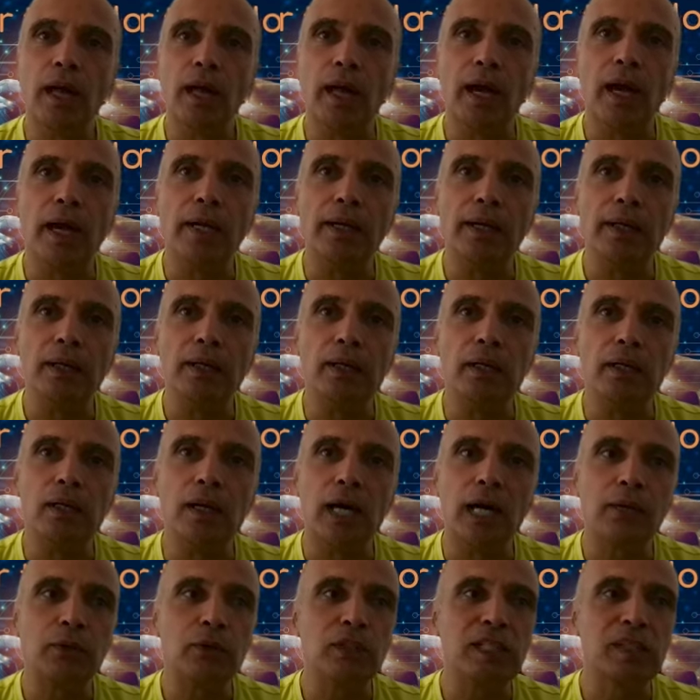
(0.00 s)
And
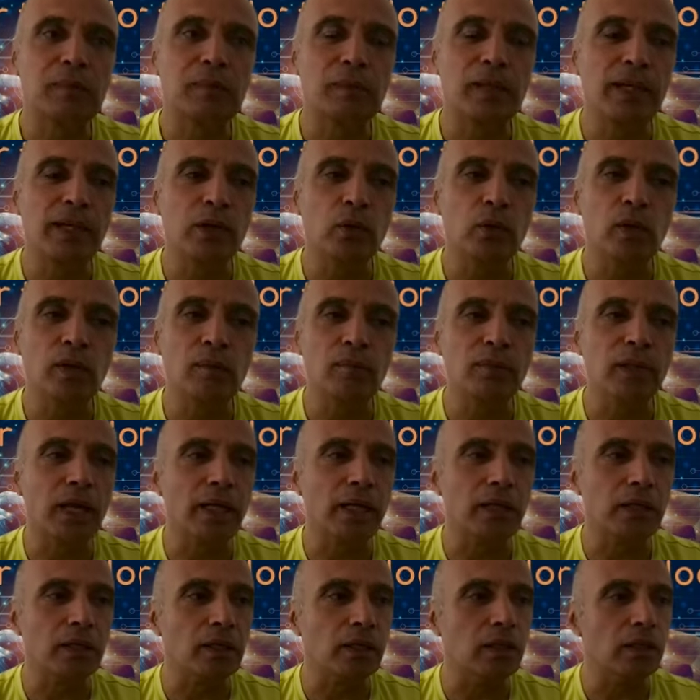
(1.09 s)
I was explaining to him
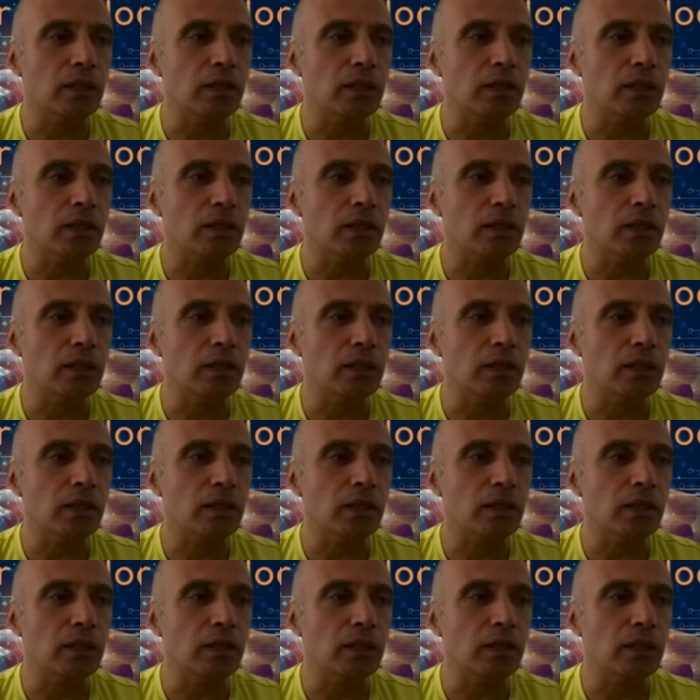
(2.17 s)
that,